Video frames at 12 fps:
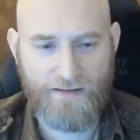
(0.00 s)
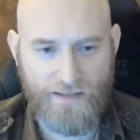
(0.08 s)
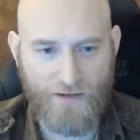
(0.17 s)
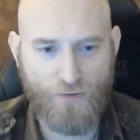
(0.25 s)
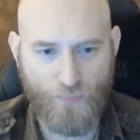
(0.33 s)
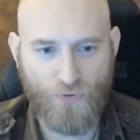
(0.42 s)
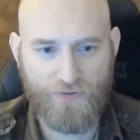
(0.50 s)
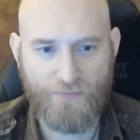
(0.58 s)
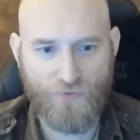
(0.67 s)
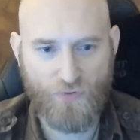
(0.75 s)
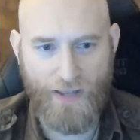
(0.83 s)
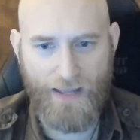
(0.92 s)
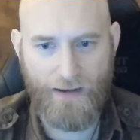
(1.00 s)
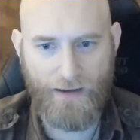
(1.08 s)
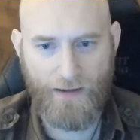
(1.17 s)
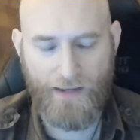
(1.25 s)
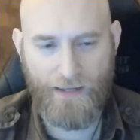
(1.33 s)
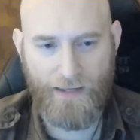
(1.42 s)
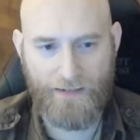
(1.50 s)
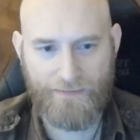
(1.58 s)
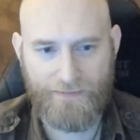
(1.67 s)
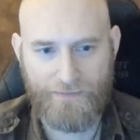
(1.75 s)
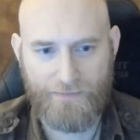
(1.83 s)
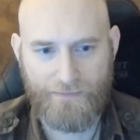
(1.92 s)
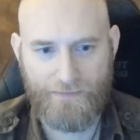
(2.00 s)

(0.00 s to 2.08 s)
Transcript: and then you put them together, and